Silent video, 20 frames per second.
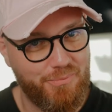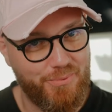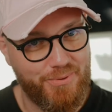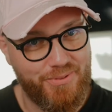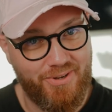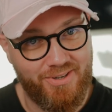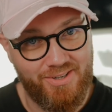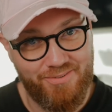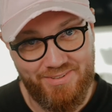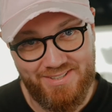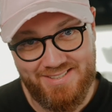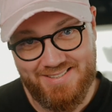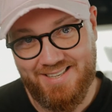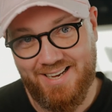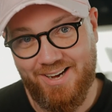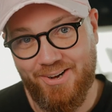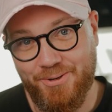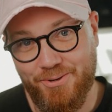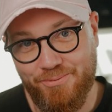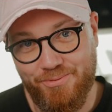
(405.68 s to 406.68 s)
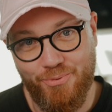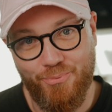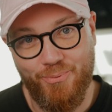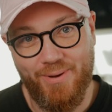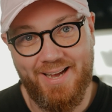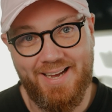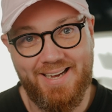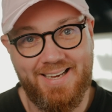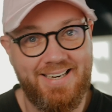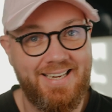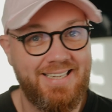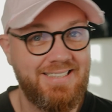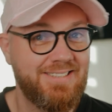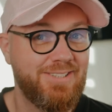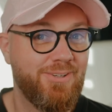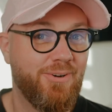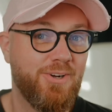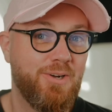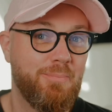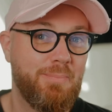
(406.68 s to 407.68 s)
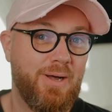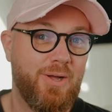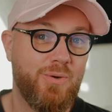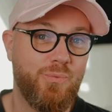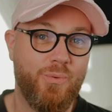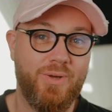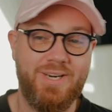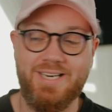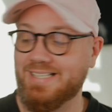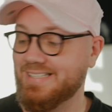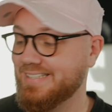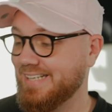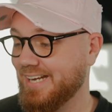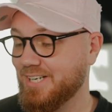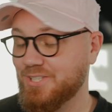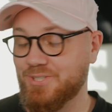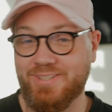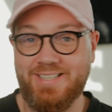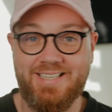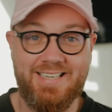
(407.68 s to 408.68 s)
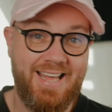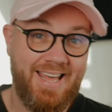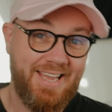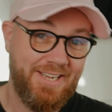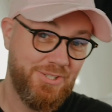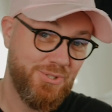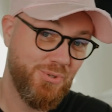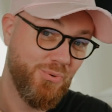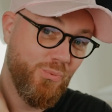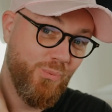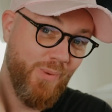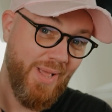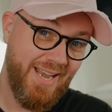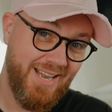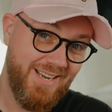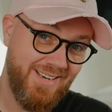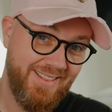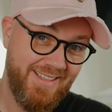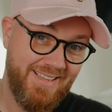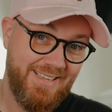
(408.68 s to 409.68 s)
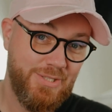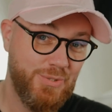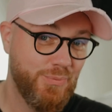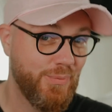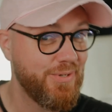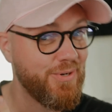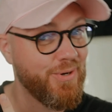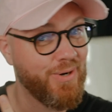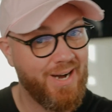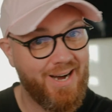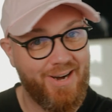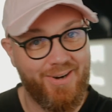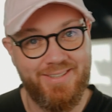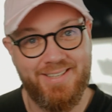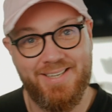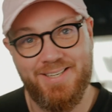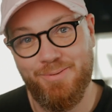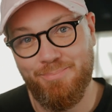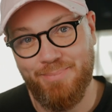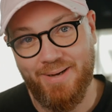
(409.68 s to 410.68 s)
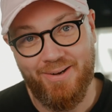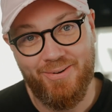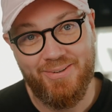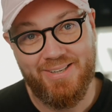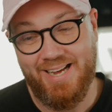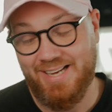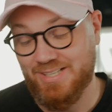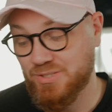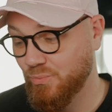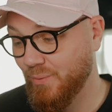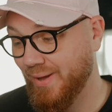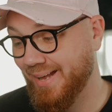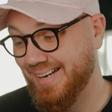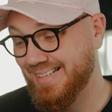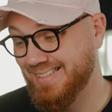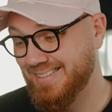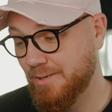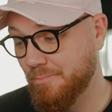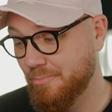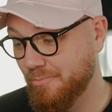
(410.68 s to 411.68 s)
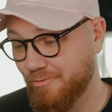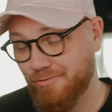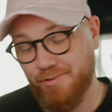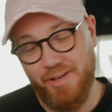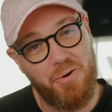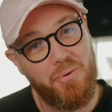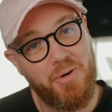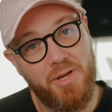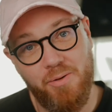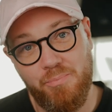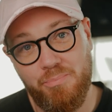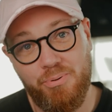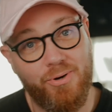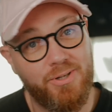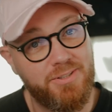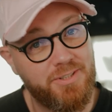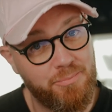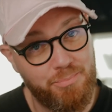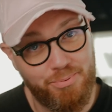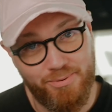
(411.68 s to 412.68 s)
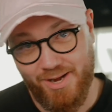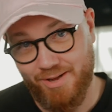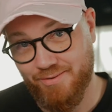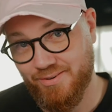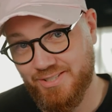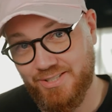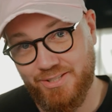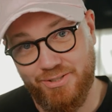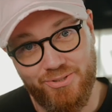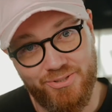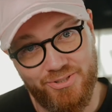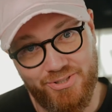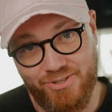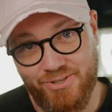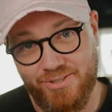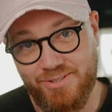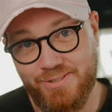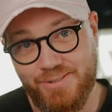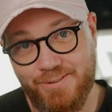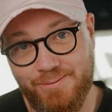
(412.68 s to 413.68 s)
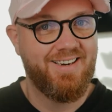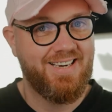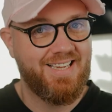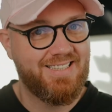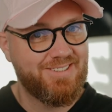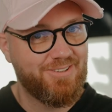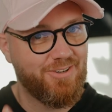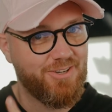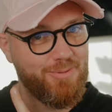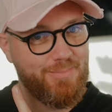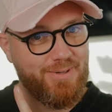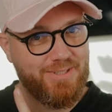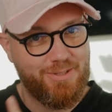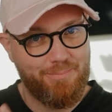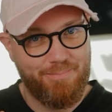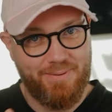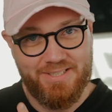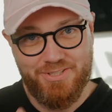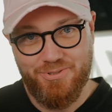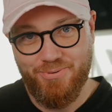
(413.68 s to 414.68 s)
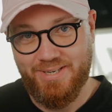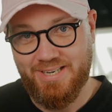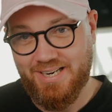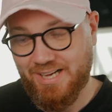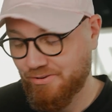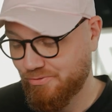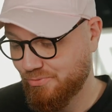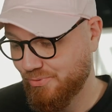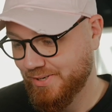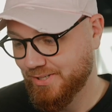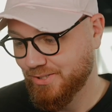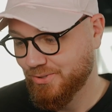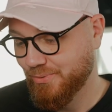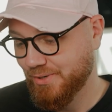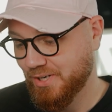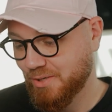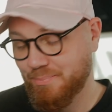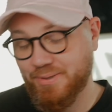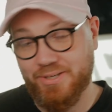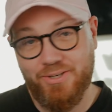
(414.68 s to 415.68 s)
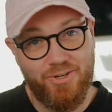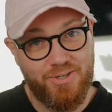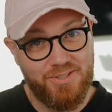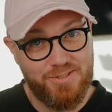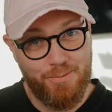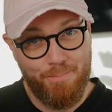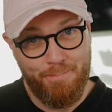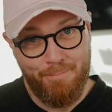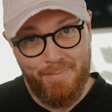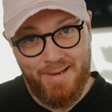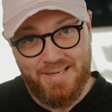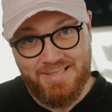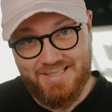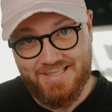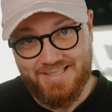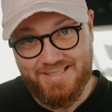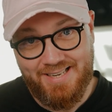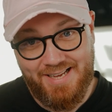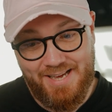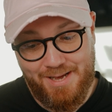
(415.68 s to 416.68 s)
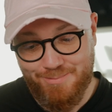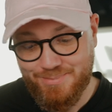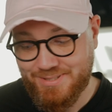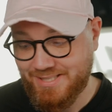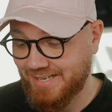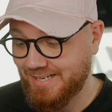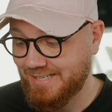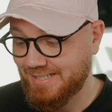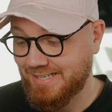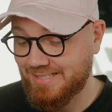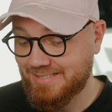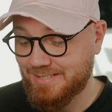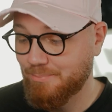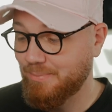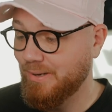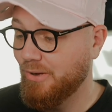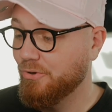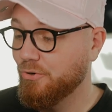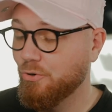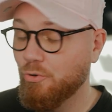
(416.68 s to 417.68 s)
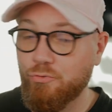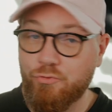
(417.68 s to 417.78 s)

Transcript: with all of this out of the way, let's talk about what it is actually like to wear these when you're out and about, as well as some very important privacy concerns. Let's talk about the battery life real quick, because Meta claims that it is about